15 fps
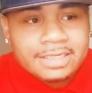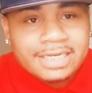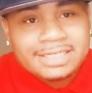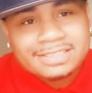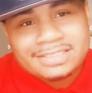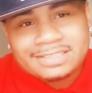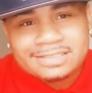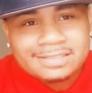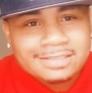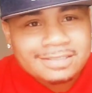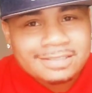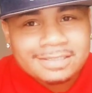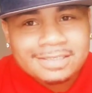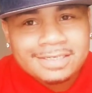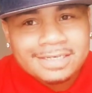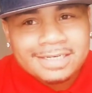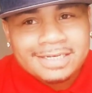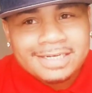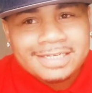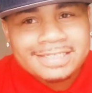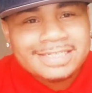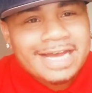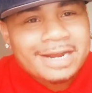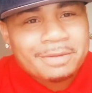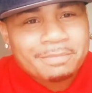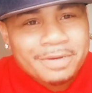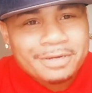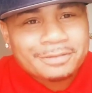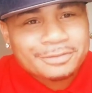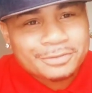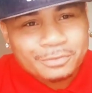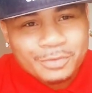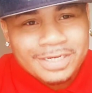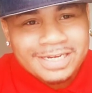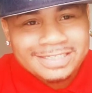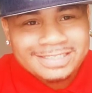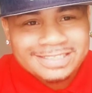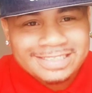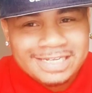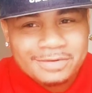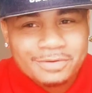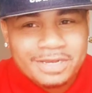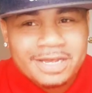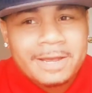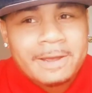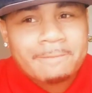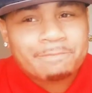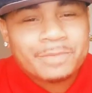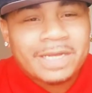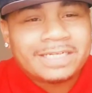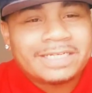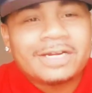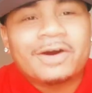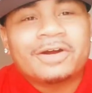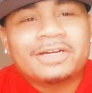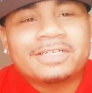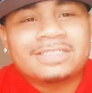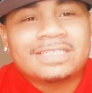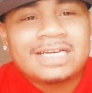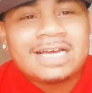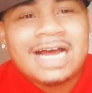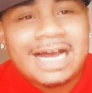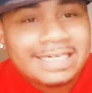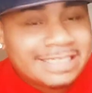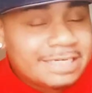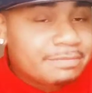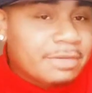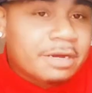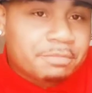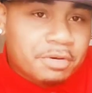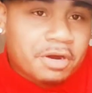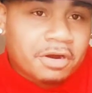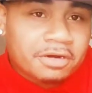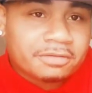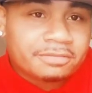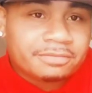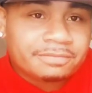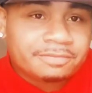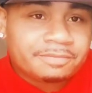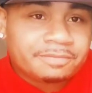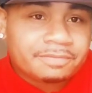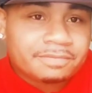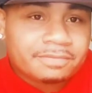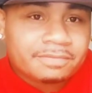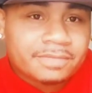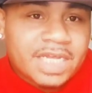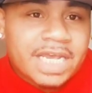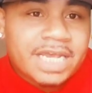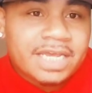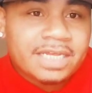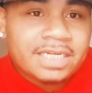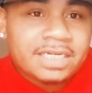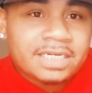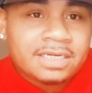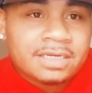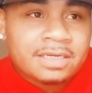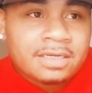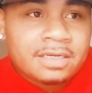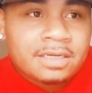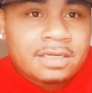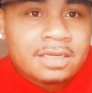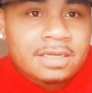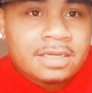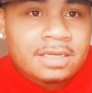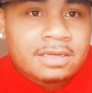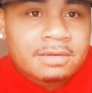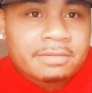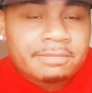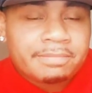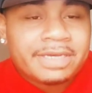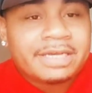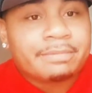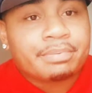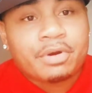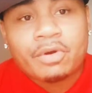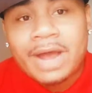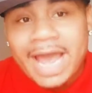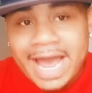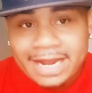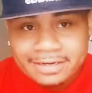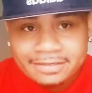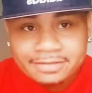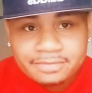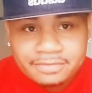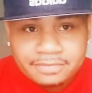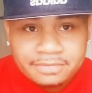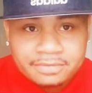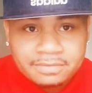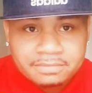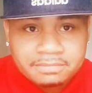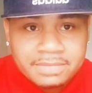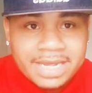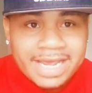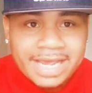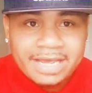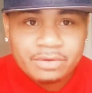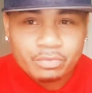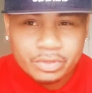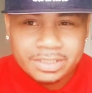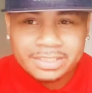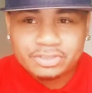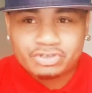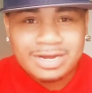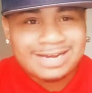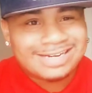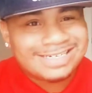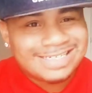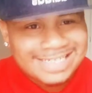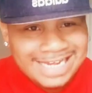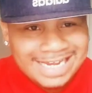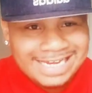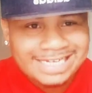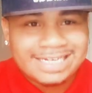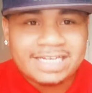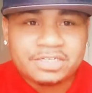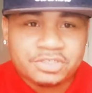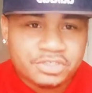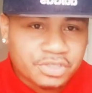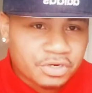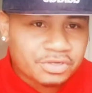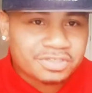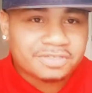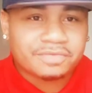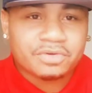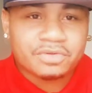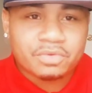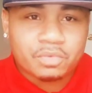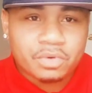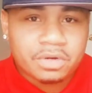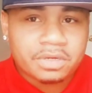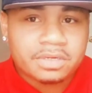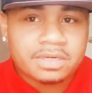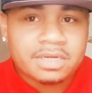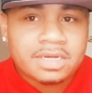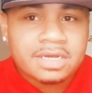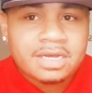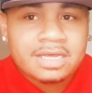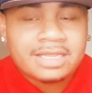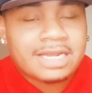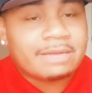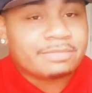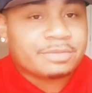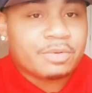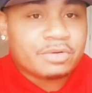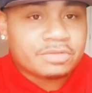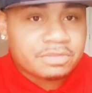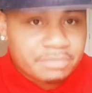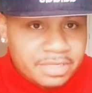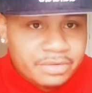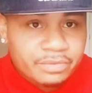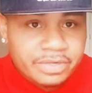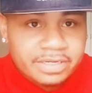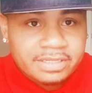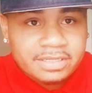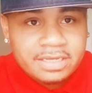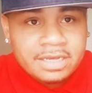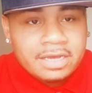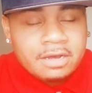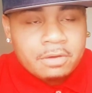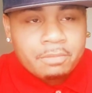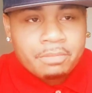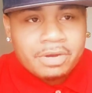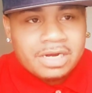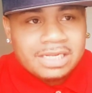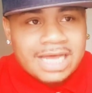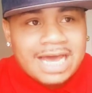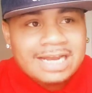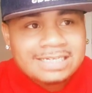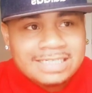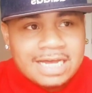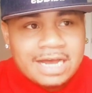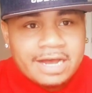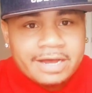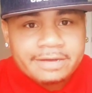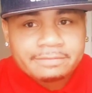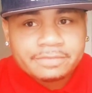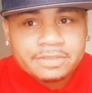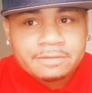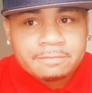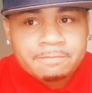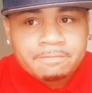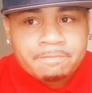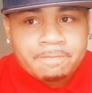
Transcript: it's kind of bittersweet, because it's like, okay, I did all this, I did my part in being proactive and really trying to date and search for the one that I'm supposed to be with. But a lot of times